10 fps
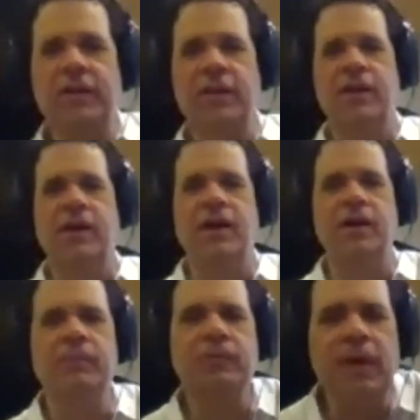
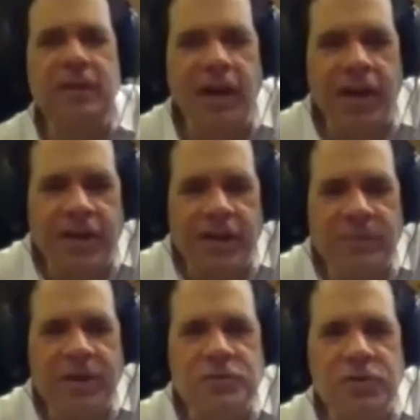Might not. I'm
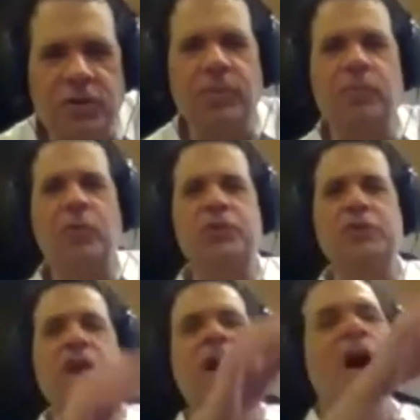not sure, but we'll
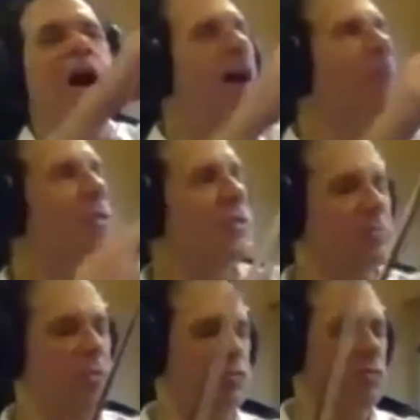see. Because
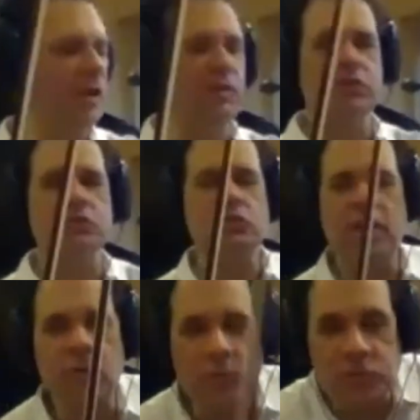I'm just trying to
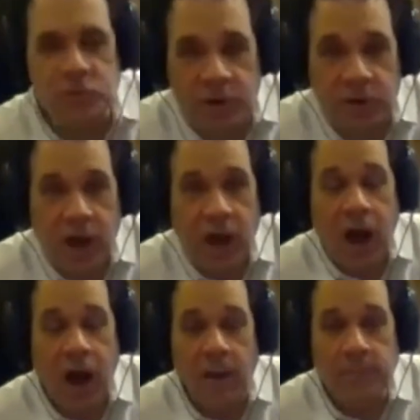check what's going
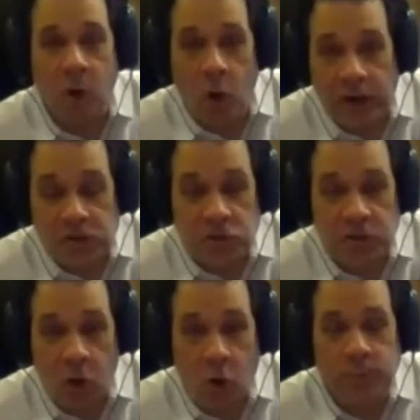on. Okay, so
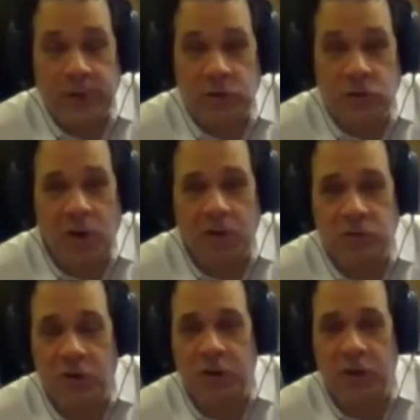the opening. Do
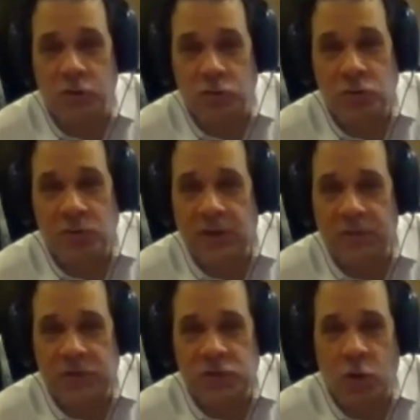you know the tutti of
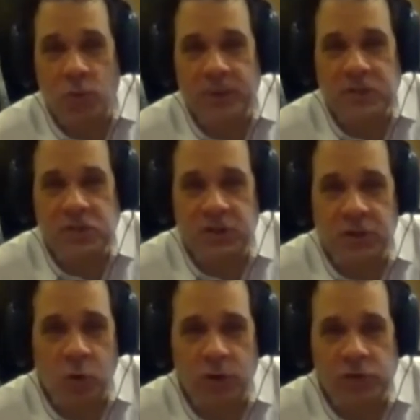this opens of the
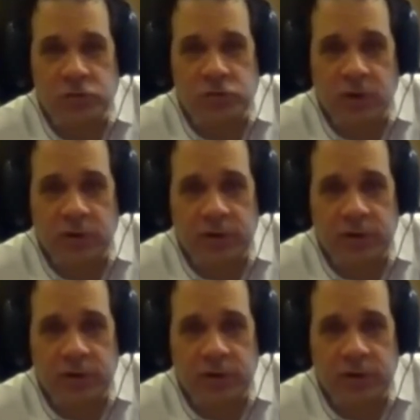orchestra?